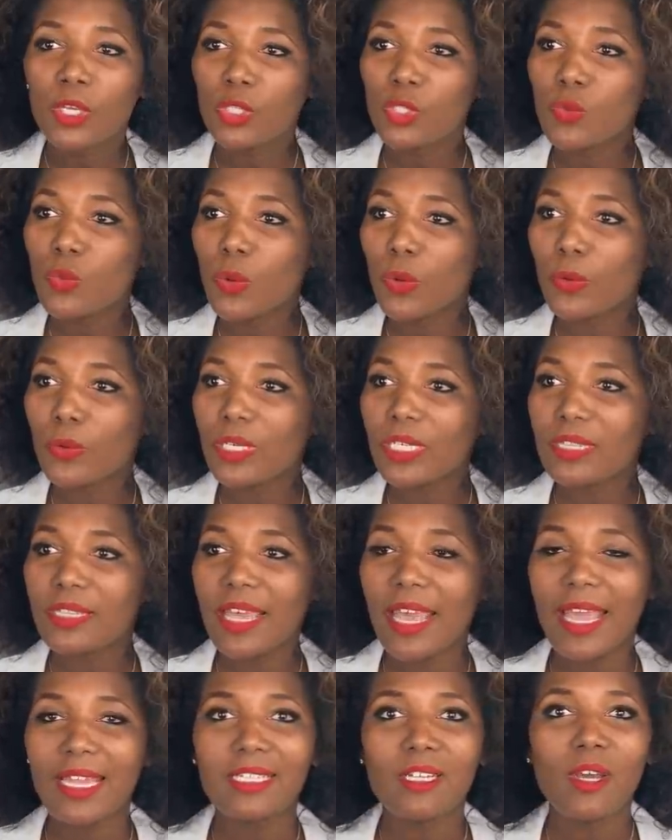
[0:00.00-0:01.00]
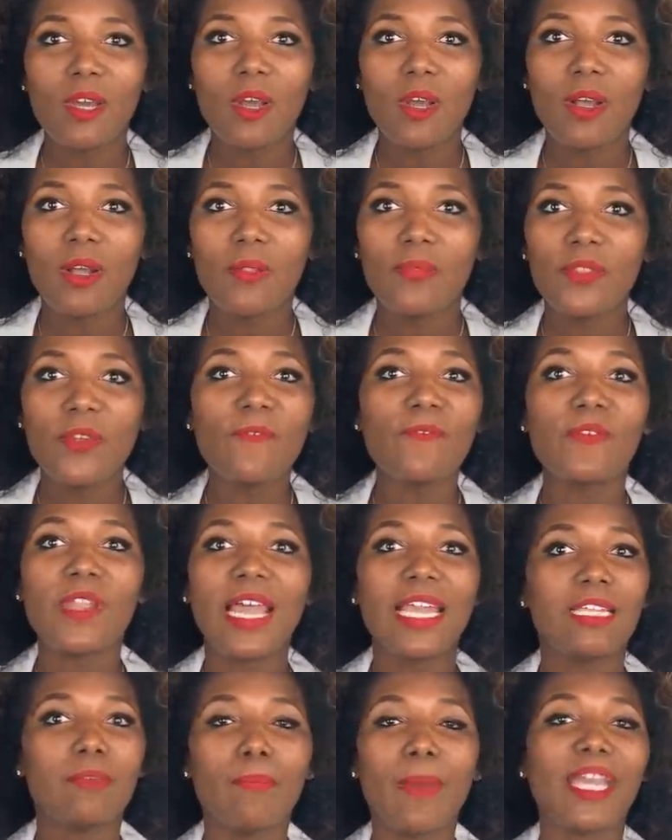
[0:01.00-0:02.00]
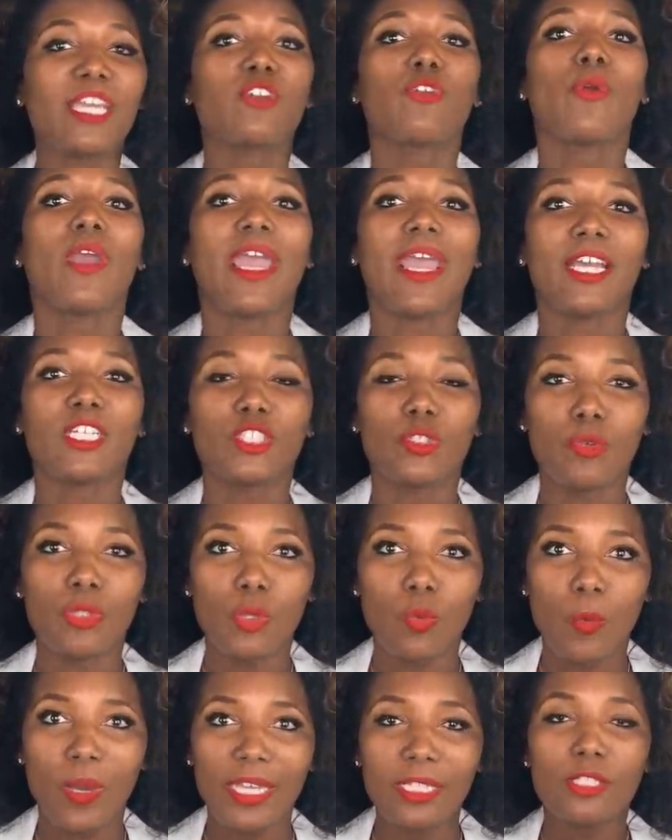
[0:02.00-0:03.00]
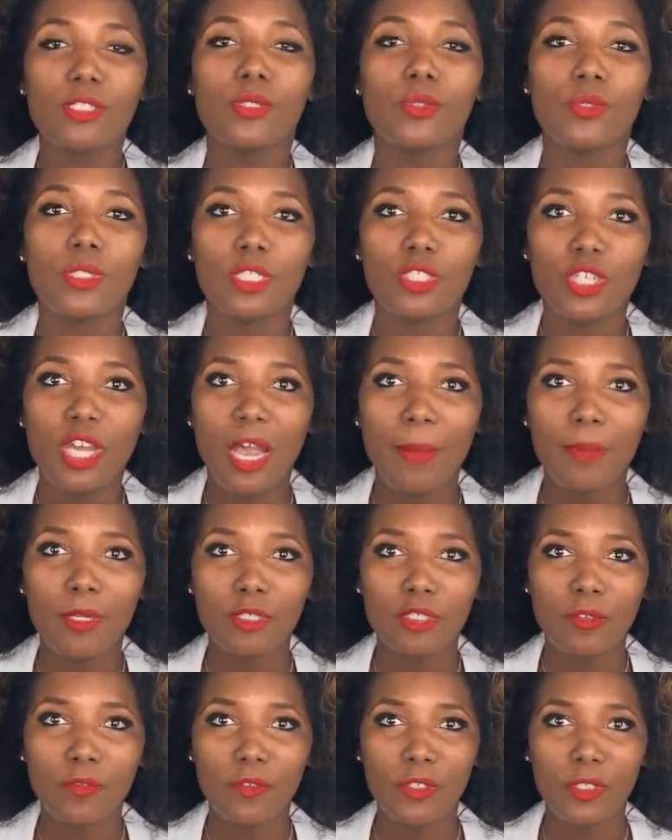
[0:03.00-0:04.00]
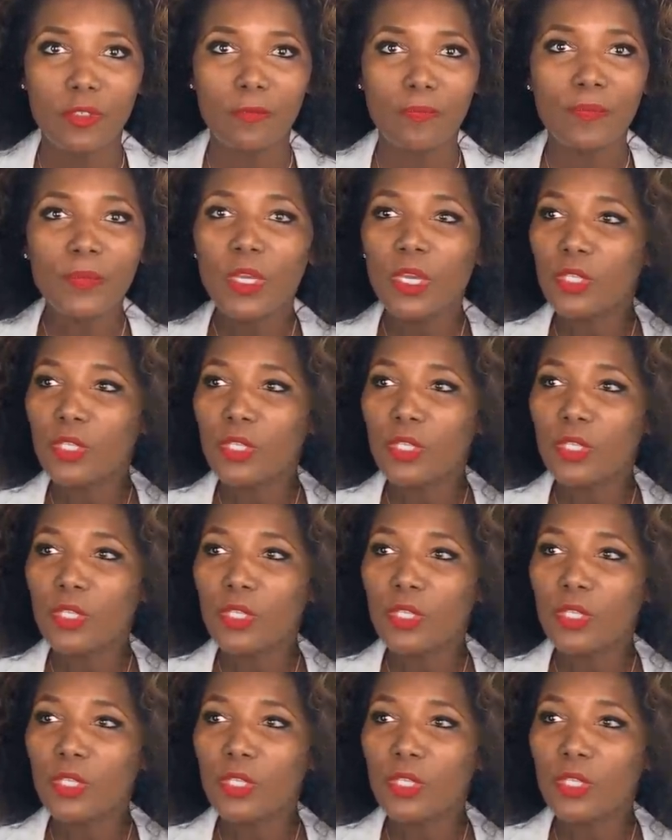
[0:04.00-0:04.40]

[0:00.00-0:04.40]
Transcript: You worry that the flight might crash on the way to the job interview.